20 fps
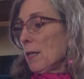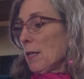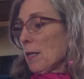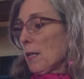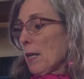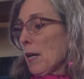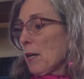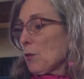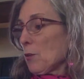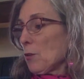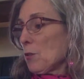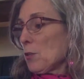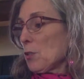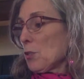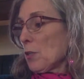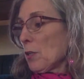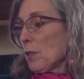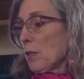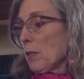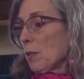Katherine
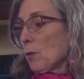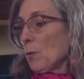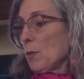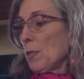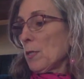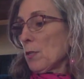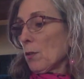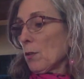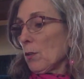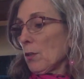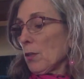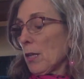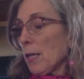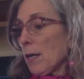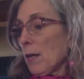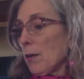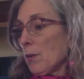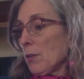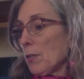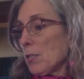stood at the window looking
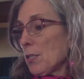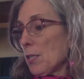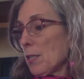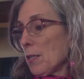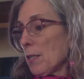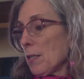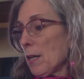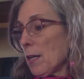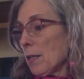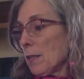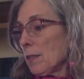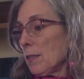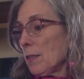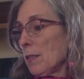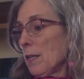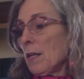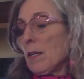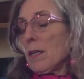out into the yard.